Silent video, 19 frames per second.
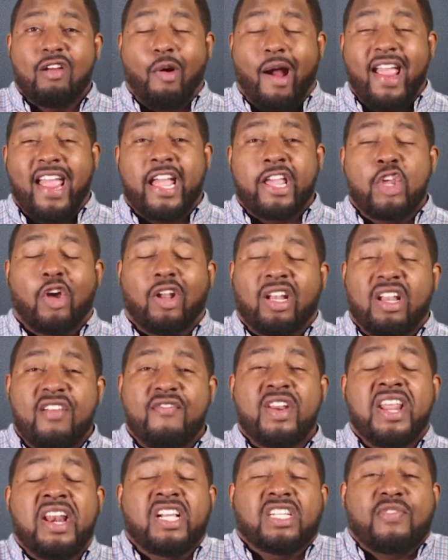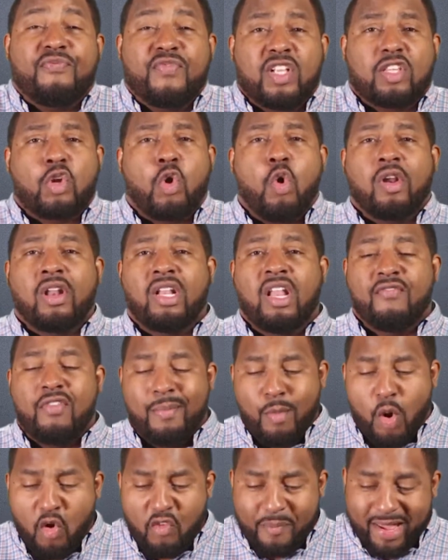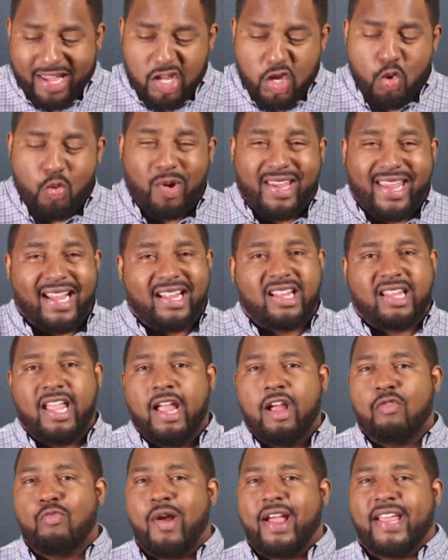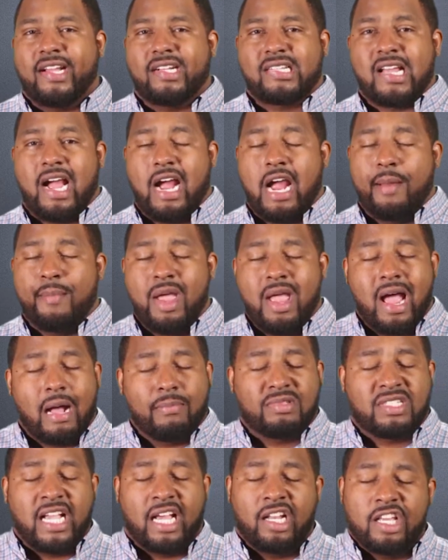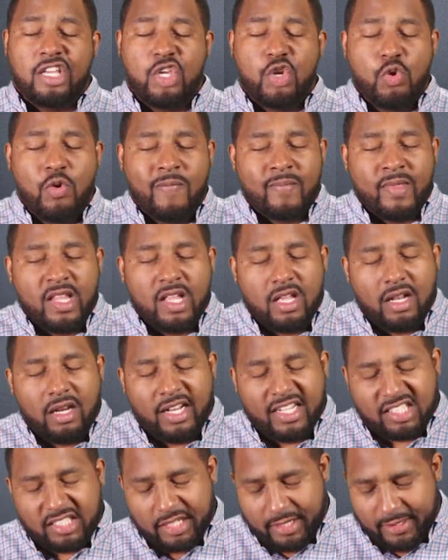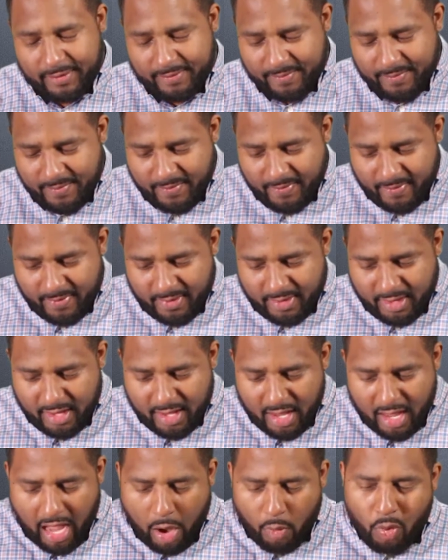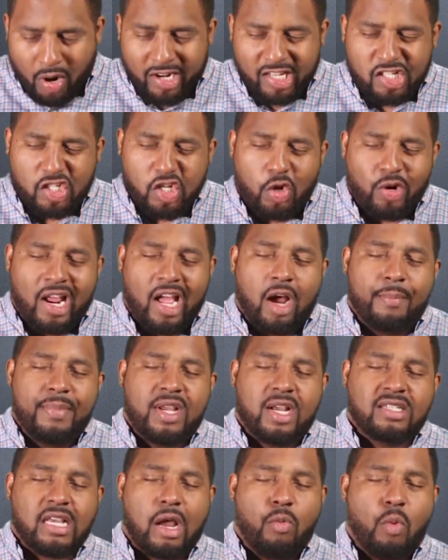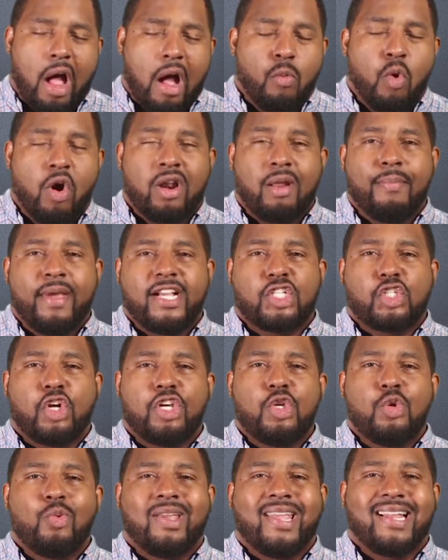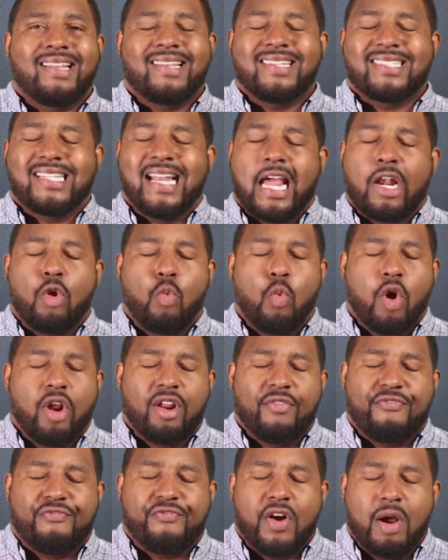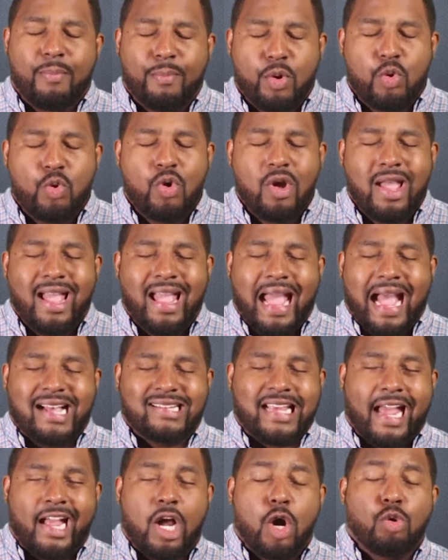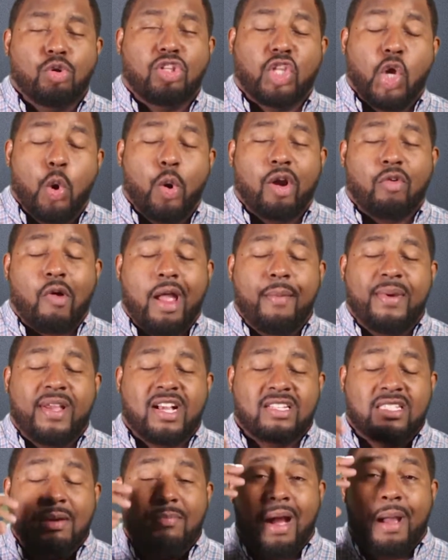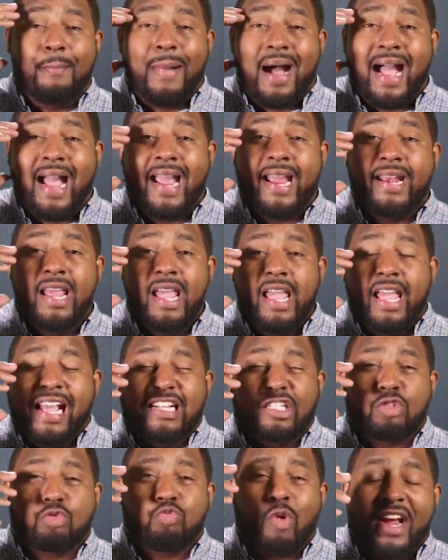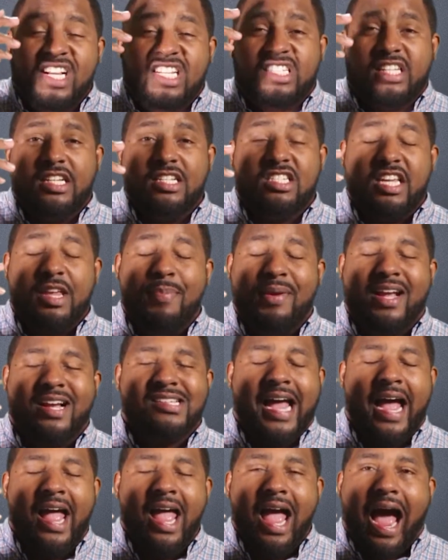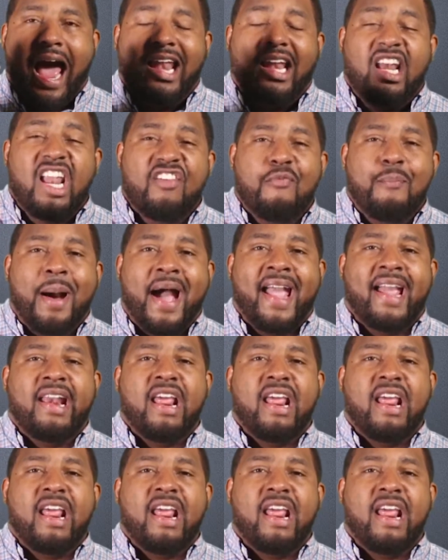right? And you're living in this Fifth Quarter Living movement, you get there in record time. I'm telling you, listen, I want to slow down because I want to make sure you get this, and I don't want to fumble as I go through it, right? Because in my mind, it's racing. See, because I live by